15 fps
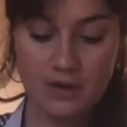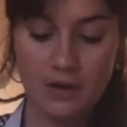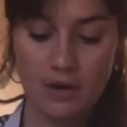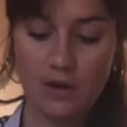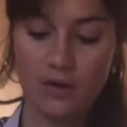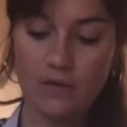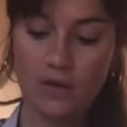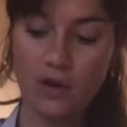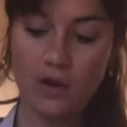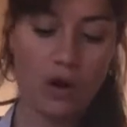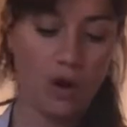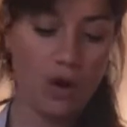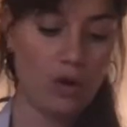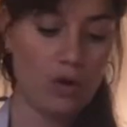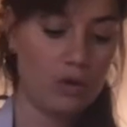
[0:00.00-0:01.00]
of
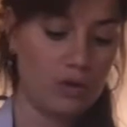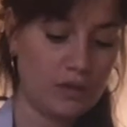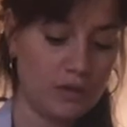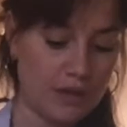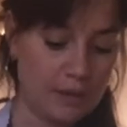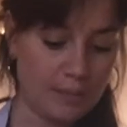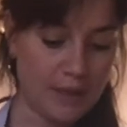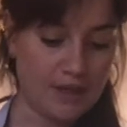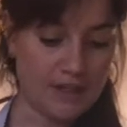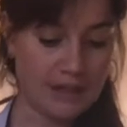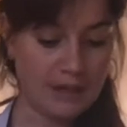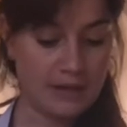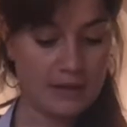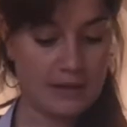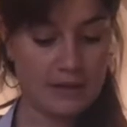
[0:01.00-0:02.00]
cold butter.
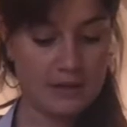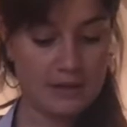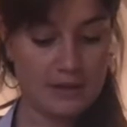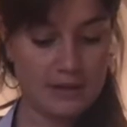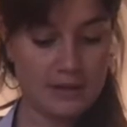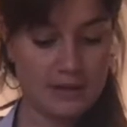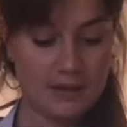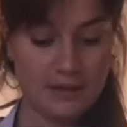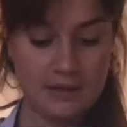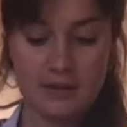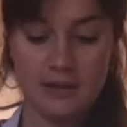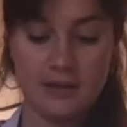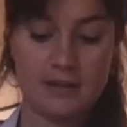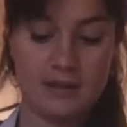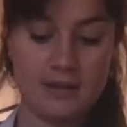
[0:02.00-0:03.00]

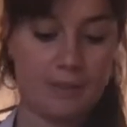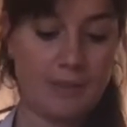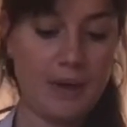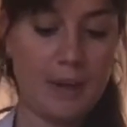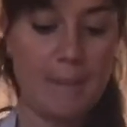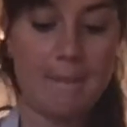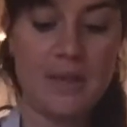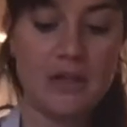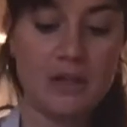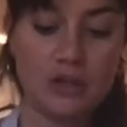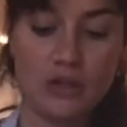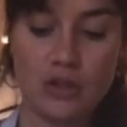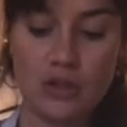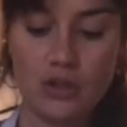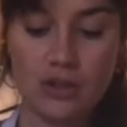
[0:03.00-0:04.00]
That's a bit
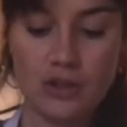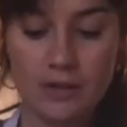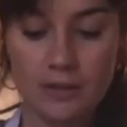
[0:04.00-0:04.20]
much.